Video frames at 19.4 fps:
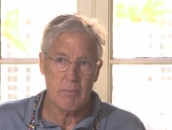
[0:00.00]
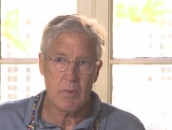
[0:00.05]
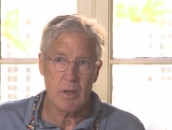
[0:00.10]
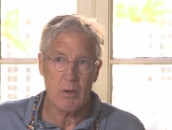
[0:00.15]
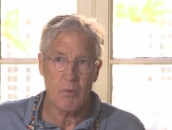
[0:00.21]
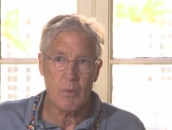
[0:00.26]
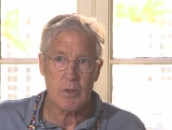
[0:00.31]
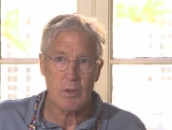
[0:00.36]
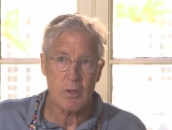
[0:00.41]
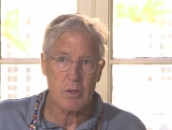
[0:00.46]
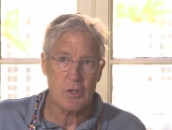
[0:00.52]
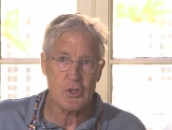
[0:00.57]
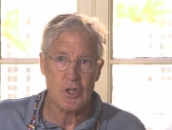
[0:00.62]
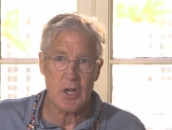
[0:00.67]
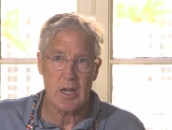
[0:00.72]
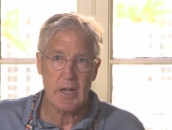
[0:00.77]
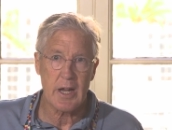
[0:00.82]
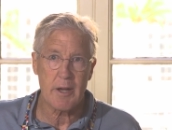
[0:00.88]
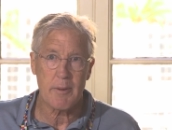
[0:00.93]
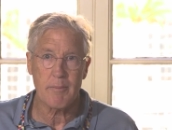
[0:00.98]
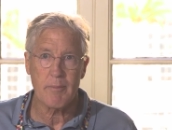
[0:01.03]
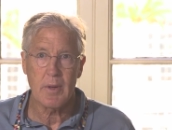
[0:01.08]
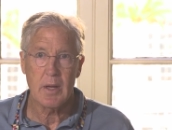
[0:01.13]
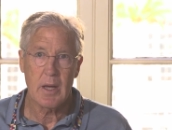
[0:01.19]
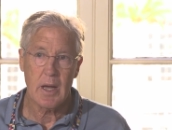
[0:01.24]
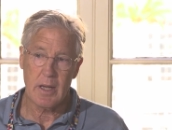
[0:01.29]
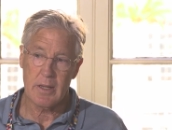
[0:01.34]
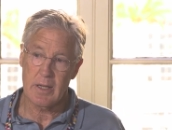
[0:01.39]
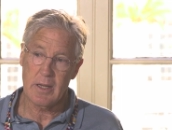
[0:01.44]
you know, we took a shot at him,
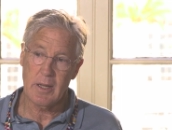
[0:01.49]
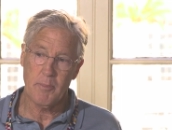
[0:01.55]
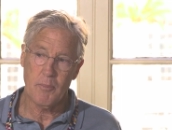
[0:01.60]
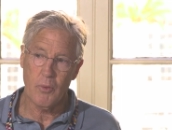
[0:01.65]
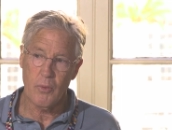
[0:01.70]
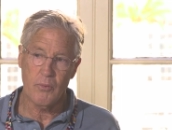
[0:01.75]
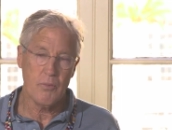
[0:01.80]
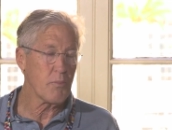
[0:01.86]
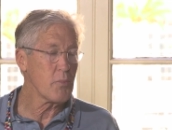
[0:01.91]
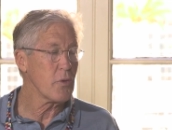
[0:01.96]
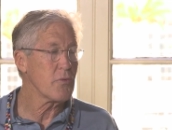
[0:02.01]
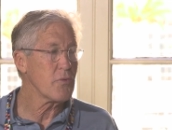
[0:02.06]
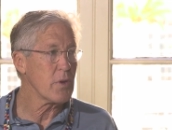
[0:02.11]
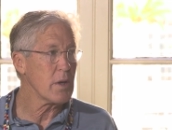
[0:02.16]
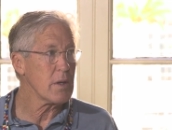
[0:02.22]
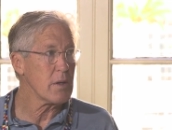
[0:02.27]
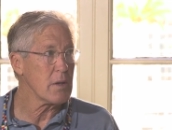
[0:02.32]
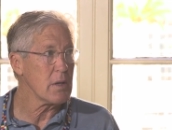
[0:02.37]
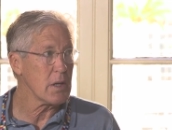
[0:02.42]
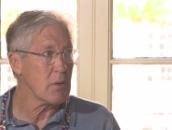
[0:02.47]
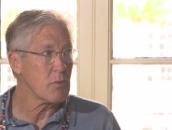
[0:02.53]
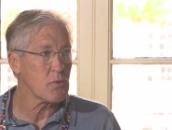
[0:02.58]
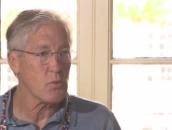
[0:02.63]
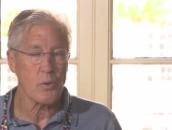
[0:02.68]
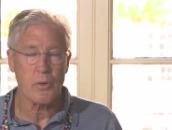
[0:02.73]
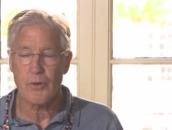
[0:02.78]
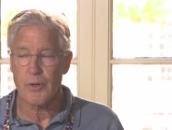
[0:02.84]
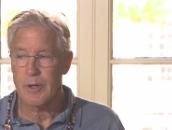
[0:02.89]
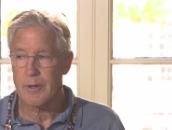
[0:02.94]
and then he proved, proved that he was
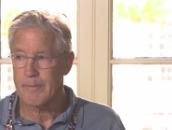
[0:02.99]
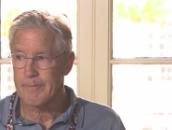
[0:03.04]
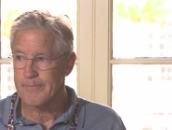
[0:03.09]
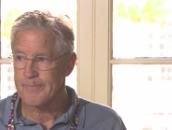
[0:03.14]
worthy.